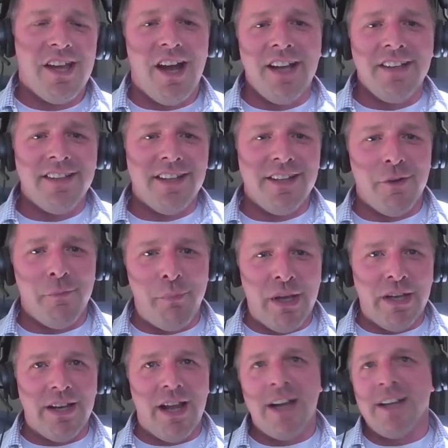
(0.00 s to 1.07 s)
I did a
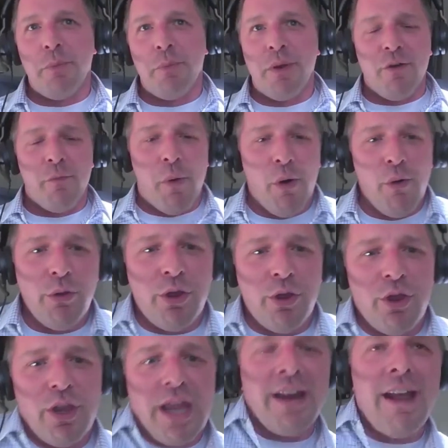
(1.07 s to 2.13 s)
bit of both,
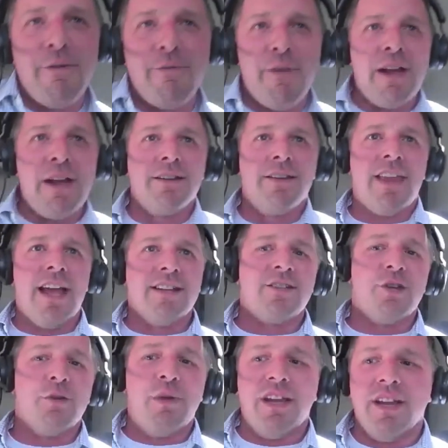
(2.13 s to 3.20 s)
and I found that
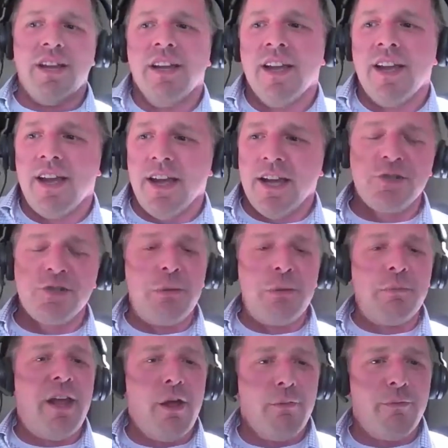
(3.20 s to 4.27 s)
to be
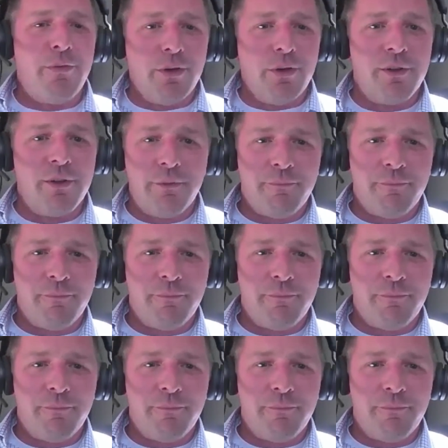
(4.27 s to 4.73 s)
extremely helpful.